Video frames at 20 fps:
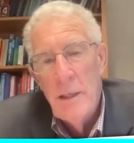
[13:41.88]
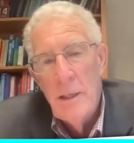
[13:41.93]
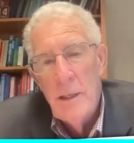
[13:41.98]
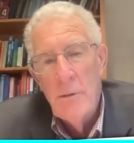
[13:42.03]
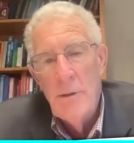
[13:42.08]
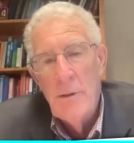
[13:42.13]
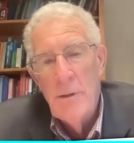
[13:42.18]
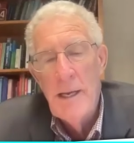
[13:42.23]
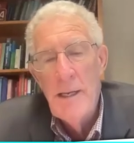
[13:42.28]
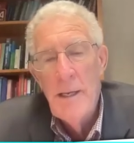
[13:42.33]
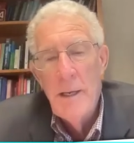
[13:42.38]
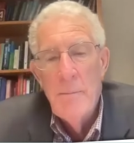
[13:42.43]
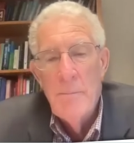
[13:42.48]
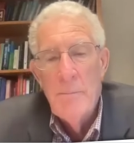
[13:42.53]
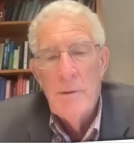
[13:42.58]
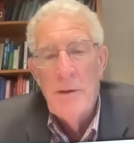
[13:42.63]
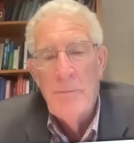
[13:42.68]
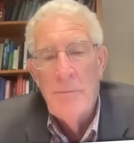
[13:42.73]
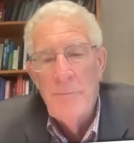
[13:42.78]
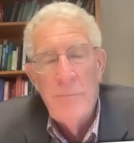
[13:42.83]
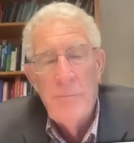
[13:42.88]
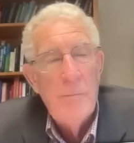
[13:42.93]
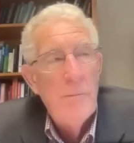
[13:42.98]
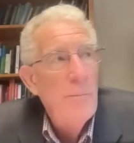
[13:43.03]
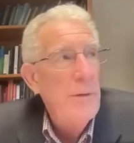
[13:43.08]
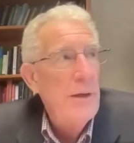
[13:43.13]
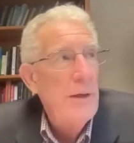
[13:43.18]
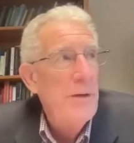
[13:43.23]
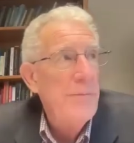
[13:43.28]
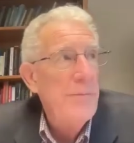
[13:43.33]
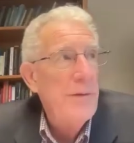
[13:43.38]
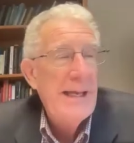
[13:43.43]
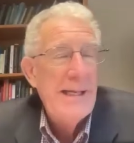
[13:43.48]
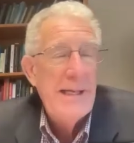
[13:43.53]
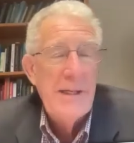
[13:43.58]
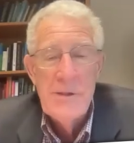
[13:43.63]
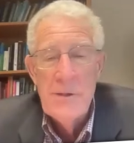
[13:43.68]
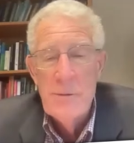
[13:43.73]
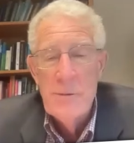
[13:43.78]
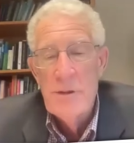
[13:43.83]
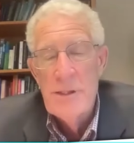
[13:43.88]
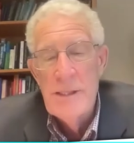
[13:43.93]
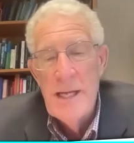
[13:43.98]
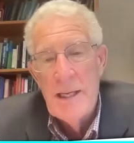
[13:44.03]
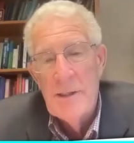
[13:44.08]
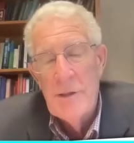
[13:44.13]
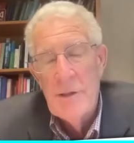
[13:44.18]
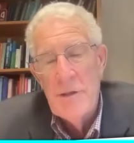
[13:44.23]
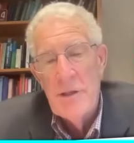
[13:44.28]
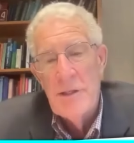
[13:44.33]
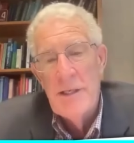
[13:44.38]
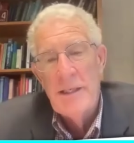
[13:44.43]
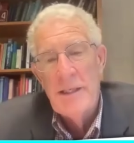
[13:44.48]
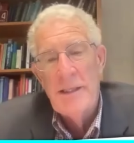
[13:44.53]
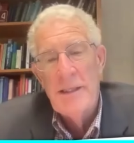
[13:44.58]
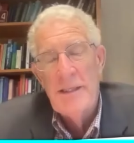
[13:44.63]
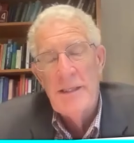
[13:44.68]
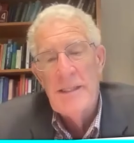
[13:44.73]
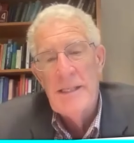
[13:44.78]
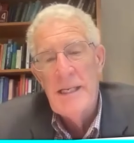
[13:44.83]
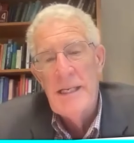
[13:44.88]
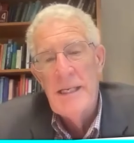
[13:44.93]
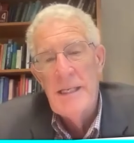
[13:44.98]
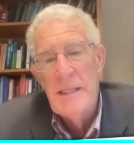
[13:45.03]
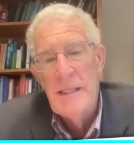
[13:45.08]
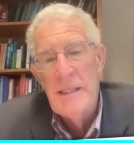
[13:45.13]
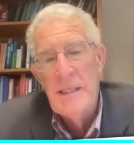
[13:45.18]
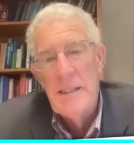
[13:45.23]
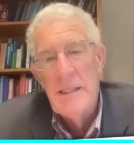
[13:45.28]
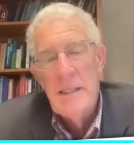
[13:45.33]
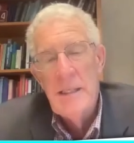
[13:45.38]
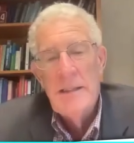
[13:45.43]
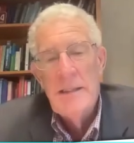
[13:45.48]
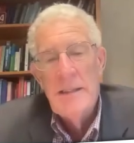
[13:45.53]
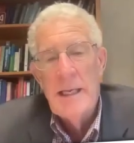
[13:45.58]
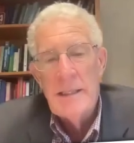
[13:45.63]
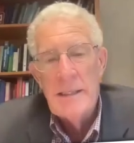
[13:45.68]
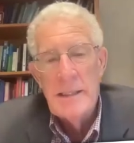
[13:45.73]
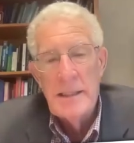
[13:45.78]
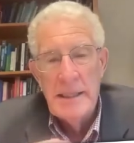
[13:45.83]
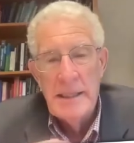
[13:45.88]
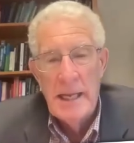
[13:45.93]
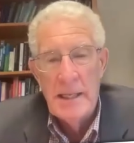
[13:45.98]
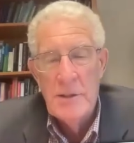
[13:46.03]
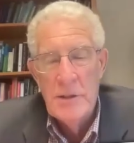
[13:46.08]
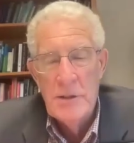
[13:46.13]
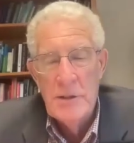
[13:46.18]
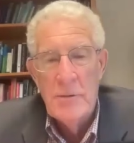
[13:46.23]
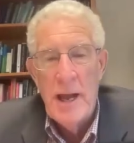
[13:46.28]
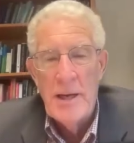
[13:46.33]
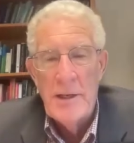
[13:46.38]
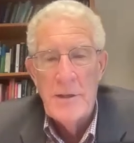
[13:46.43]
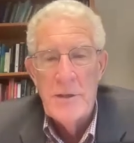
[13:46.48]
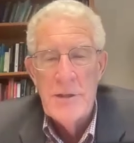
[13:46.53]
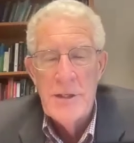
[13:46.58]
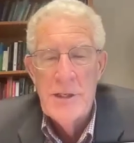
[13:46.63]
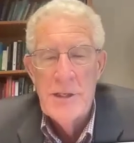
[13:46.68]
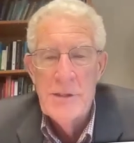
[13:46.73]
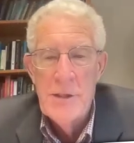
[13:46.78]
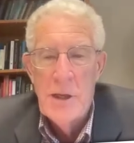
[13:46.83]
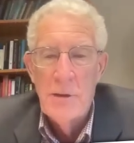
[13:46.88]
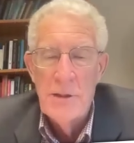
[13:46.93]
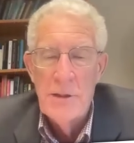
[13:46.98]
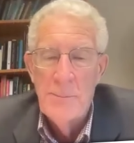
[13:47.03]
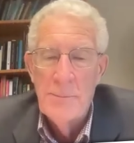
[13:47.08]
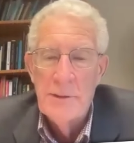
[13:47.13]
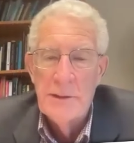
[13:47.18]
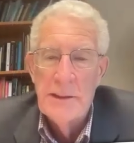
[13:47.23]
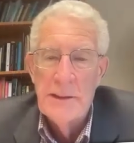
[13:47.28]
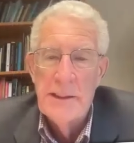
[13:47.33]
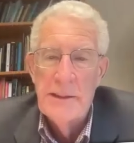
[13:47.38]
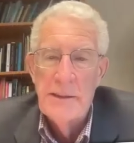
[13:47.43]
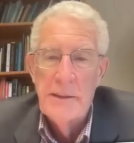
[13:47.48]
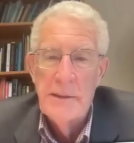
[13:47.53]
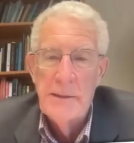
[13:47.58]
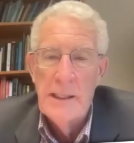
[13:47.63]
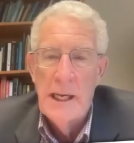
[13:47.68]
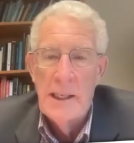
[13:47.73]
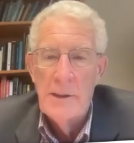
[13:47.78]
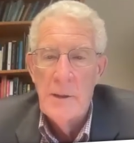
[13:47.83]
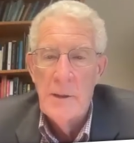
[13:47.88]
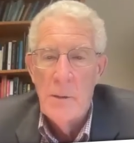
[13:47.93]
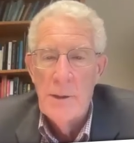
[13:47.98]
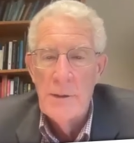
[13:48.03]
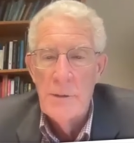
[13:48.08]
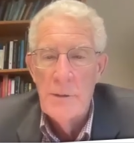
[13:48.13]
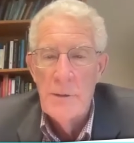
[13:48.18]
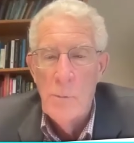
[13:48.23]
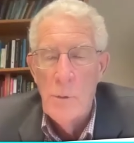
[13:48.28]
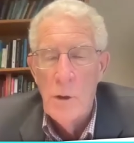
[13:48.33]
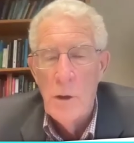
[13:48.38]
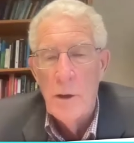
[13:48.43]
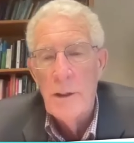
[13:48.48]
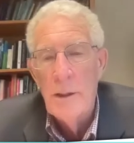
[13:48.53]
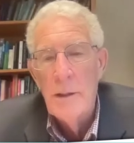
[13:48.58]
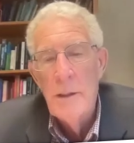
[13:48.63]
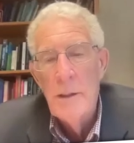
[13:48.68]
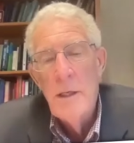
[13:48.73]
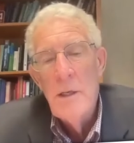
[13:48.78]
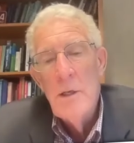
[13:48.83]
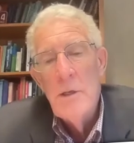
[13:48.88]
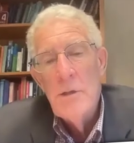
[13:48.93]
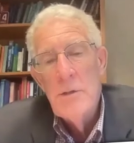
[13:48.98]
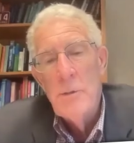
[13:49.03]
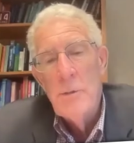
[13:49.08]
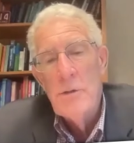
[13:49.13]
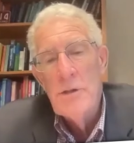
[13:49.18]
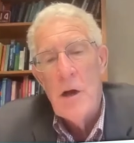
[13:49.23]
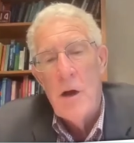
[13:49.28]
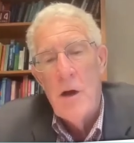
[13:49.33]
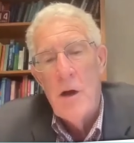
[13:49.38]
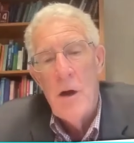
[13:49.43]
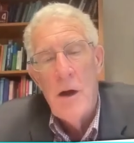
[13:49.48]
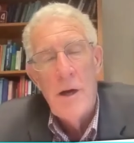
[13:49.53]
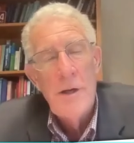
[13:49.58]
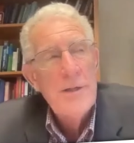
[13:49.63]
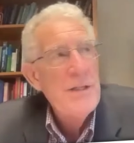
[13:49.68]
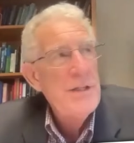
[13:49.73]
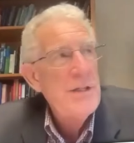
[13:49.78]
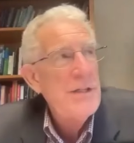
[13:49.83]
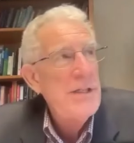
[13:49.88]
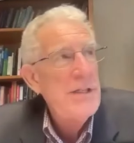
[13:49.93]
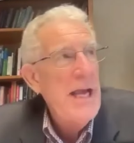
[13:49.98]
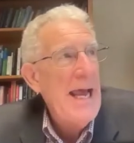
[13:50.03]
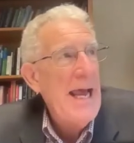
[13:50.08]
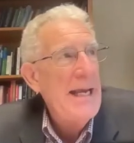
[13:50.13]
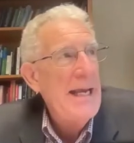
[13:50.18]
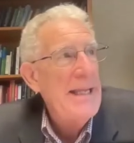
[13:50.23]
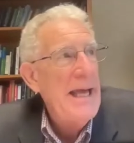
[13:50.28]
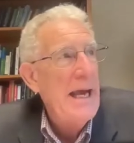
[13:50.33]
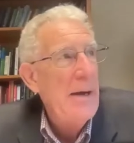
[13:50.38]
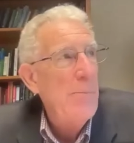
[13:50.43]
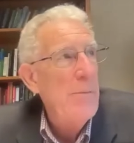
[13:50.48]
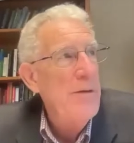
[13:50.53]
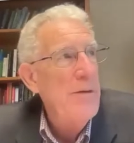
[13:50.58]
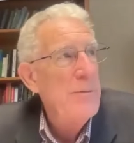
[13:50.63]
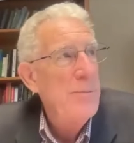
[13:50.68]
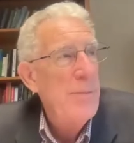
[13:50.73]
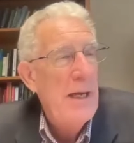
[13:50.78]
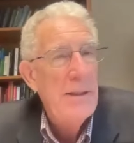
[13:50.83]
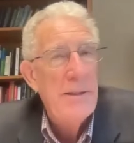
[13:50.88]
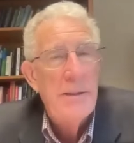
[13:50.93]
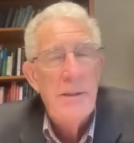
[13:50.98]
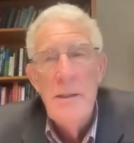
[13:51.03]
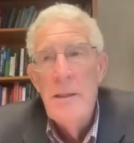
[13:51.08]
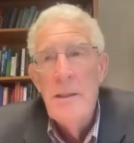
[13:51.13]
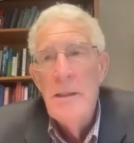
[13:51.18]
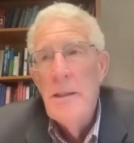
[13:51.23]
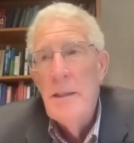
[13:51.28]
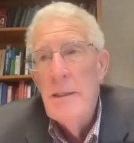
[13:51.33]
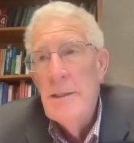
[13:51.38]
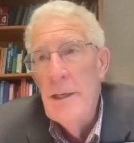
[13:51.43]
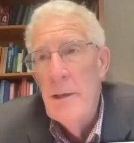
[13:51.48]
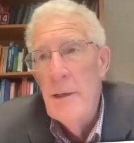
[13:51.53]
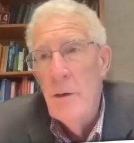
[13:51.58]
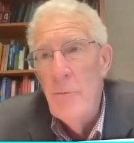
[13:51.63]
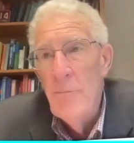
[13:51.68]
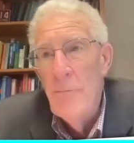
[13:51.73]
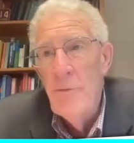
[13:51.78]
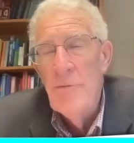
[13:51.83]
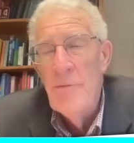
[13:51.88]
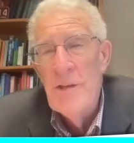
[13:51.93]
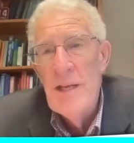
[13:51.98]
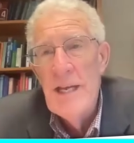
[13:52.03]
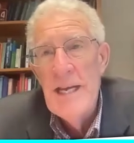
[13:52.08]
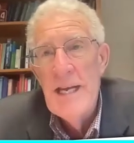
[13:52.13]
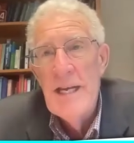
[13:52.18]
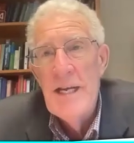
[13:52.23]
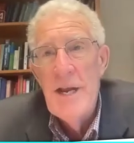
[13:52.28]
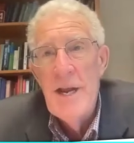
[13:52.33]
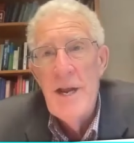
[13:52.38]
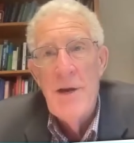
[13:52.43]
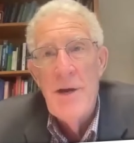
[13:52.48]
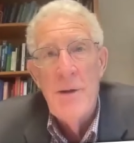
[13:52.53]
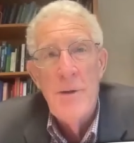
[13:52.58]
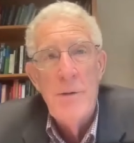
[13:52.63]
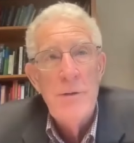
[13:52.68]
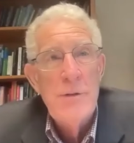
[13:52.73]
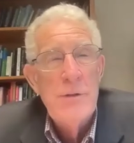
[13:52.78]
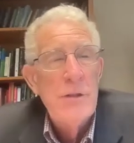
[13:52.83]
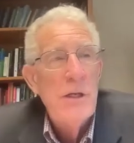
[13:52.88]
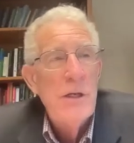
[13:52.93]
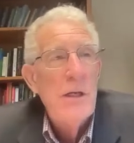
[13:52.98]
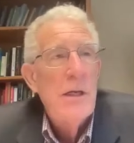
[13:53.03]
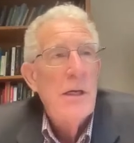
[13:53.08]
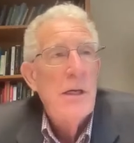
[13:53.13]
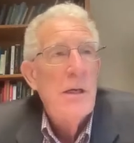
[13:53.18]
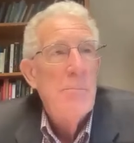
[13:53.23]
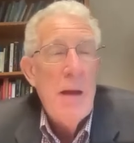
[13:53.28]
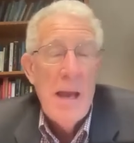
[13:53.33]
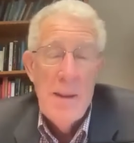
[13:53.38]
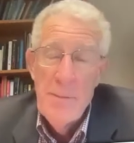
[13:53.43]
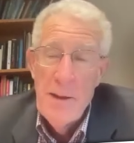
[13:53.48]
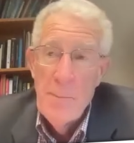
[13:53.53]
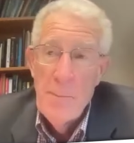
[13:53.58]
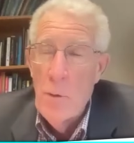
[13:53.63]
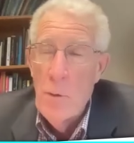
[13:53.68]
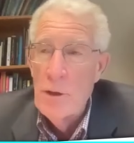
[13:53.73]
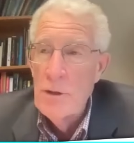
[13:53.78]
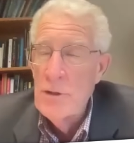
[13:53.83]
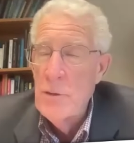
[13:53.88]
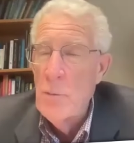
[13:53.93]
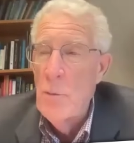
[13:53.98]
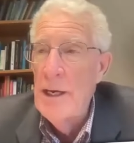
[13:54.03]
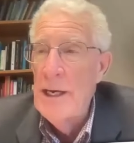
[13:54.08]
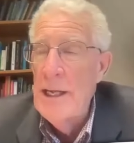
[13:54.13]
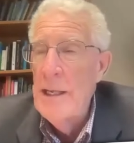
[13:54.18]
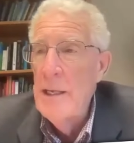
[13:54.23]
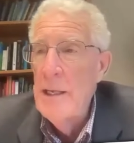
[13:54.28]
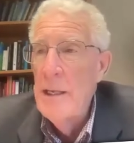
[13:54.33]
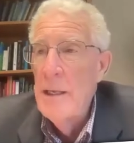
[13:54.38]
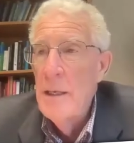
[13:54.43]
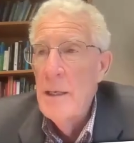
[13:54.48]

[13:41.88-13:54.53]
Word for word: Okay, but if cancer is not a genetic disease, that strategy is ultimately not going to work. So it's hard to say that we've spent 15 years, maybe more, 20,